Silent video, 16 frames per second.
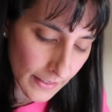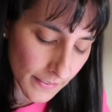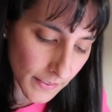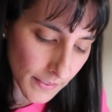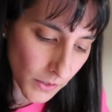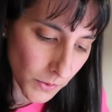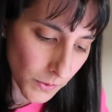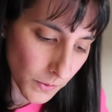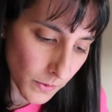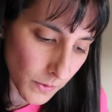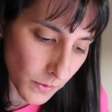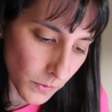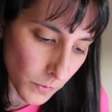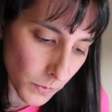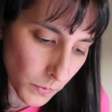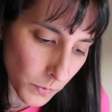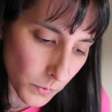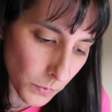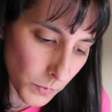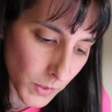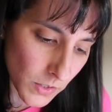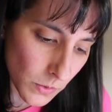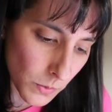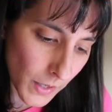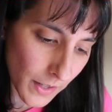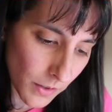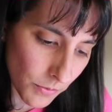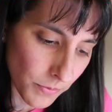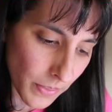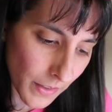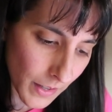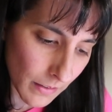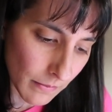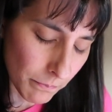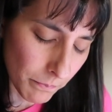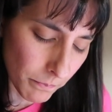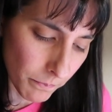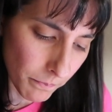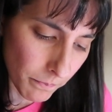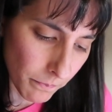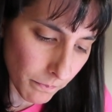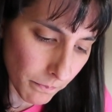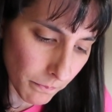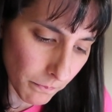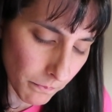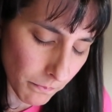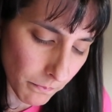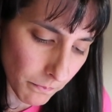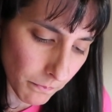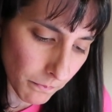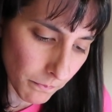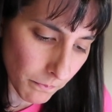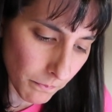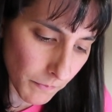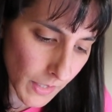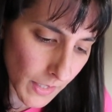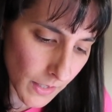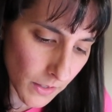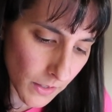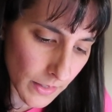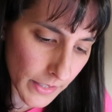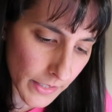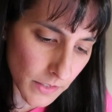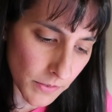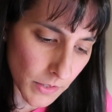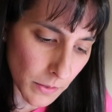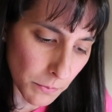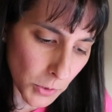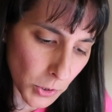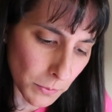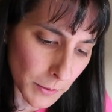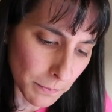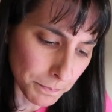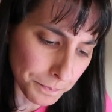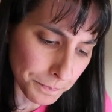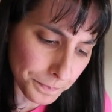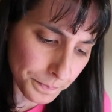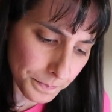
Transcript: So we do have that in our collective at the moment.